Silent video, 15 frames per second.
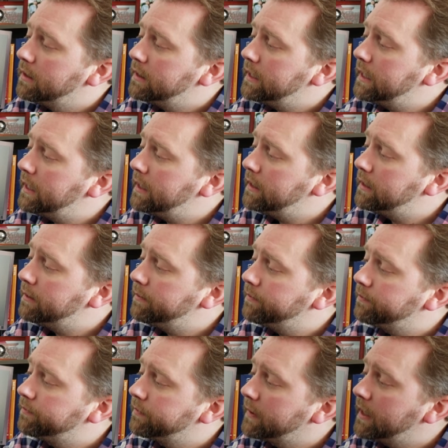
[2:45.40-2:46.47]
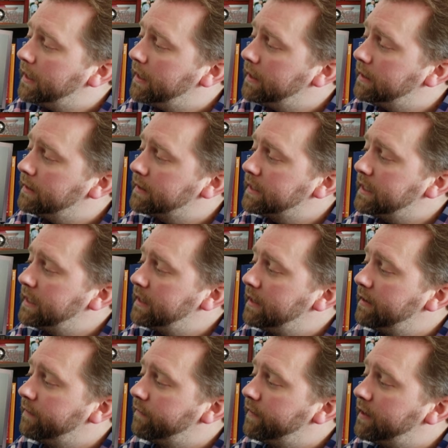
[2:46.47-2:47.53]
um, and see
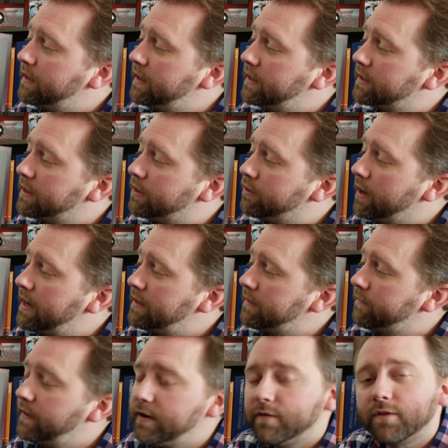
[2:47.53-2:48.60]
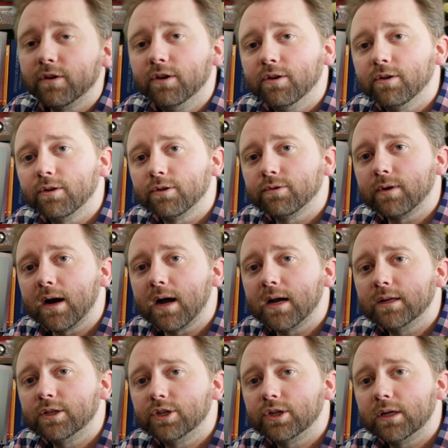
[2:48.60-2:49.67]
if it is a great fit for your
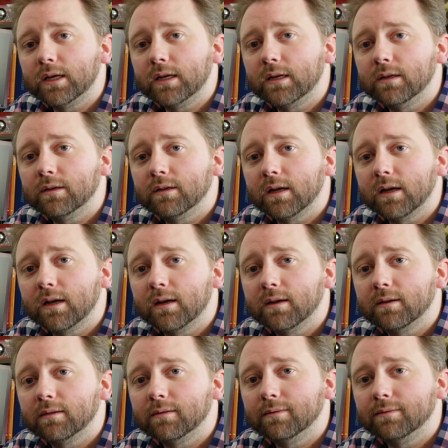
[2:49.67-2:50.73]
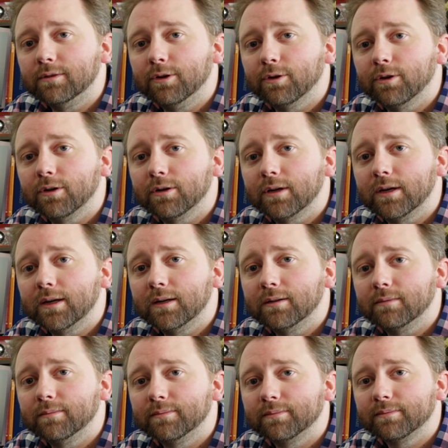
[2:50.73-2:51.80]
garage and uh, your
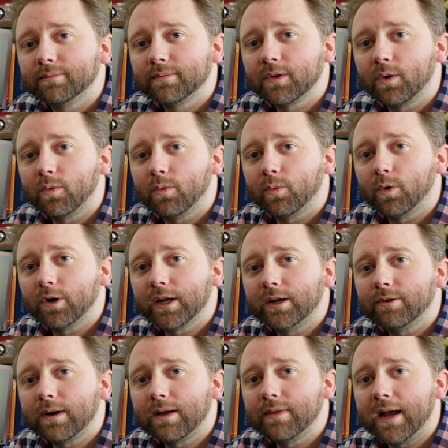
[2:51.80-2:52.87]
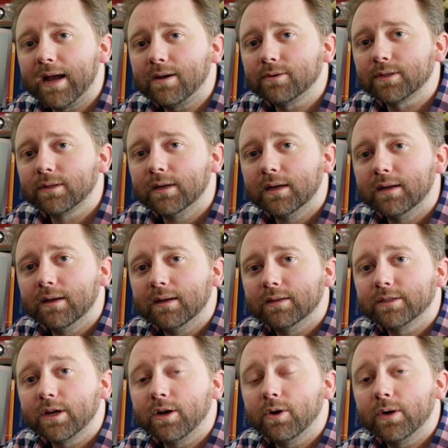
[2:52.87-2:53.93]
uh, working around the house.
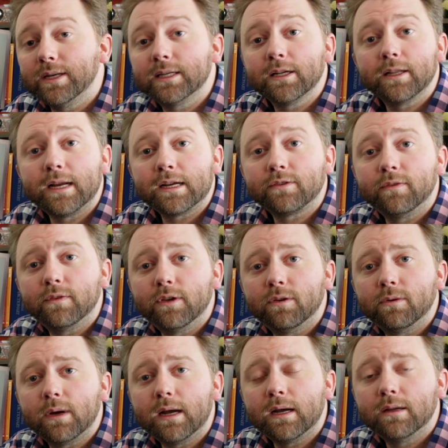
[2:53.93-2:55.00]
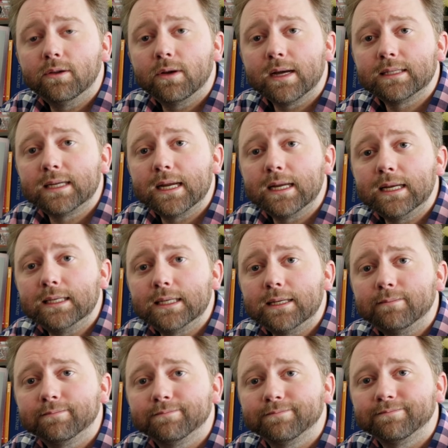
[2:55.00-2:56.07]
So until the next review, uh, you guys take it
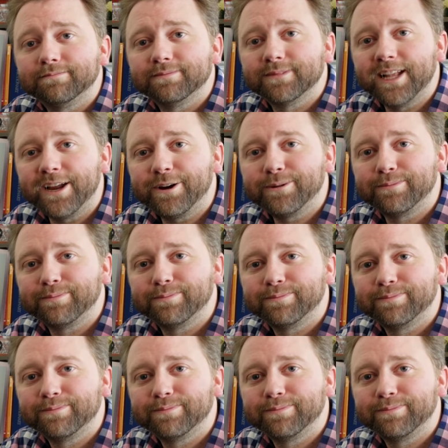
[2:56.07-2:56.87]
easy. Later.